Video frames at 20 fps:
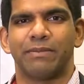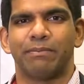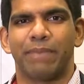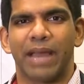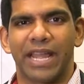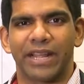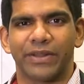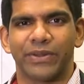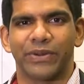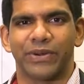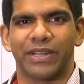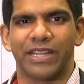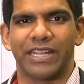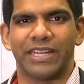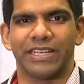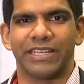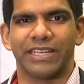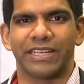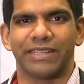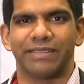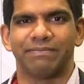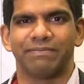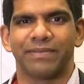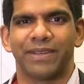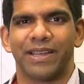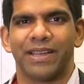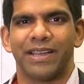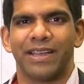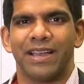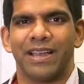in Bangalore, India.
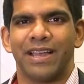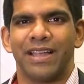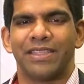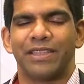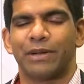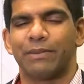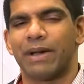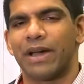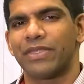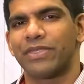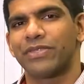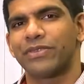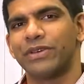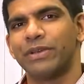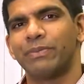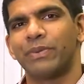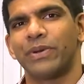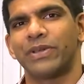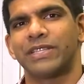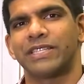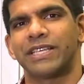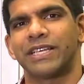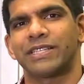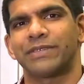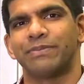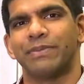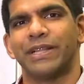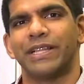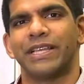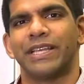There are about 3.6
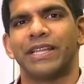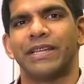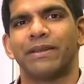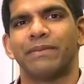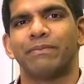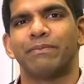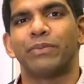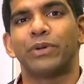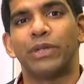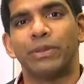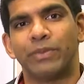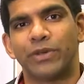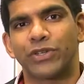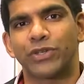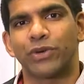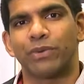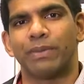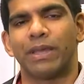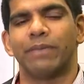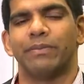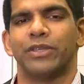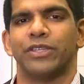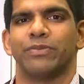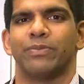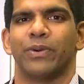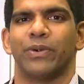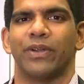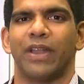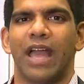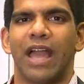million premature babies
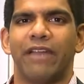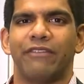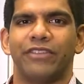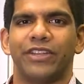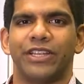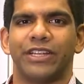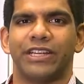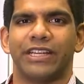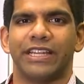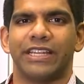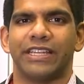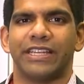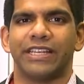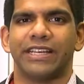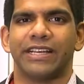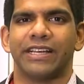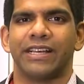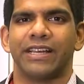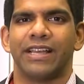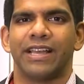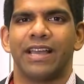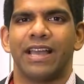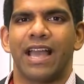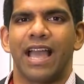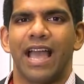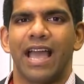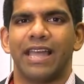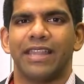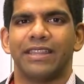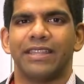born every year in India.
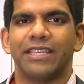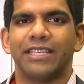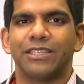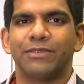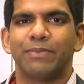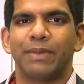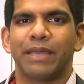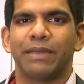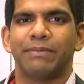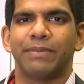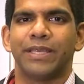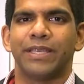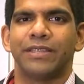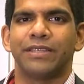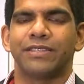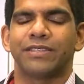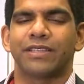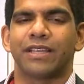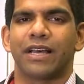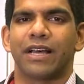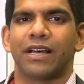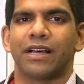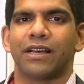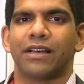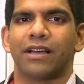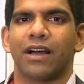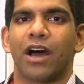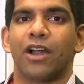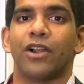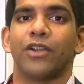And these babies
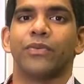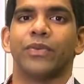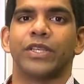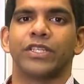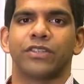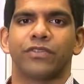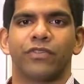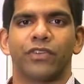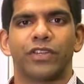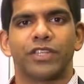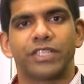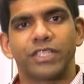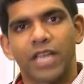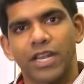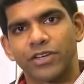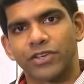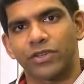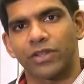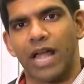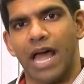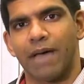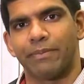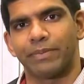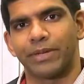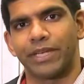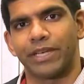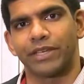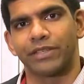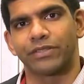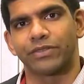are at risk for central
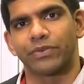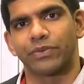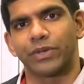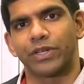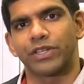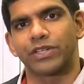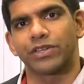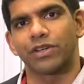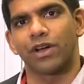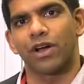apneas, which